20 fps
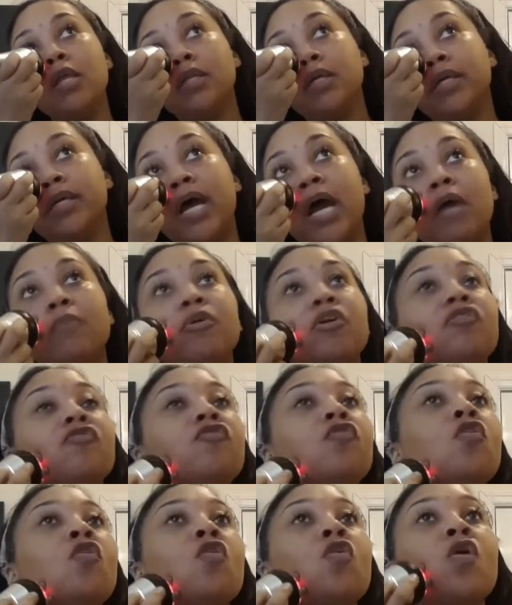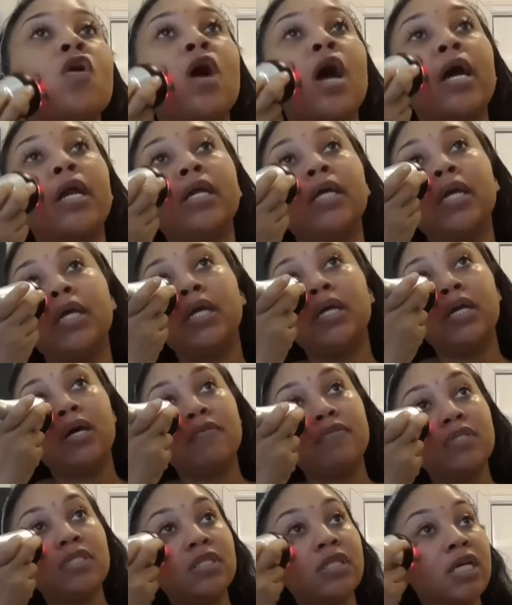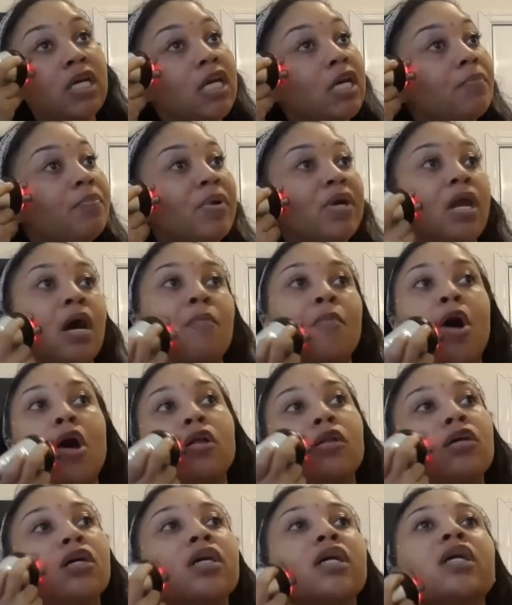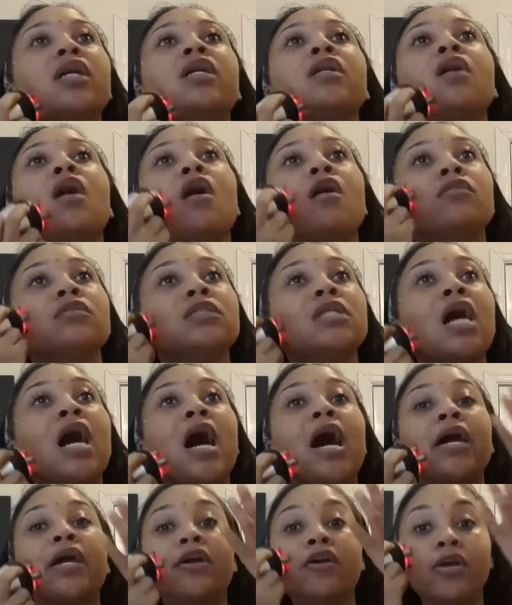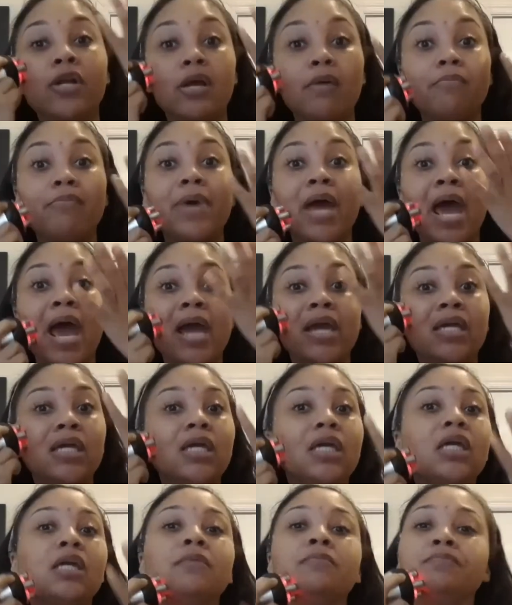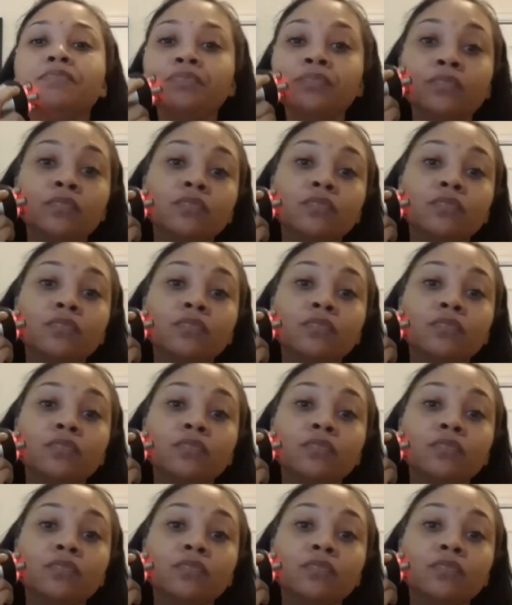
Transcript: the night before I didn't get enough sleep and I'm all looking all tired and baggy.